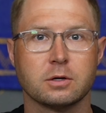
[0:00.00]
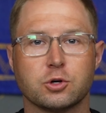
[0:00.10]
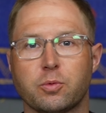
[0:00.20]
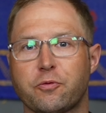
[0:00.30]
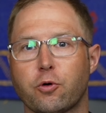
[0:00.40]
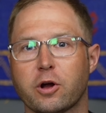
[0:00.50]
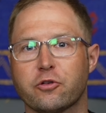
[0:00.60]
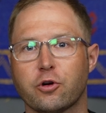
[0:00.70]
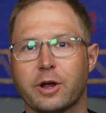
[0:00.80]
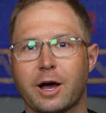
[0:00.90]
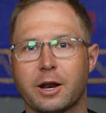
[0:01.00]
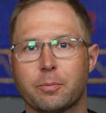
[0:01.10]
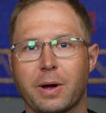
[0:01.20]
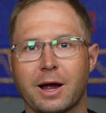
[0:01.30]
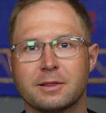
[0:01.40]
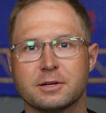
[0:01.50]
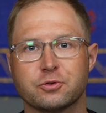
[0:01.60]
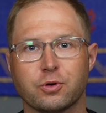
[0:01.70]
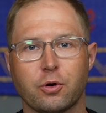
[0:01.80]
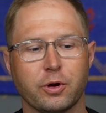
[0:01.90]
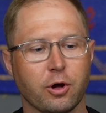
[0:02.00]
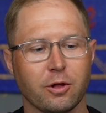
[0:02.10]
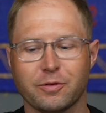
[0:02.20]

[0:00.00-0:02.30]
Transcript: So before I show you how to pack this drone and all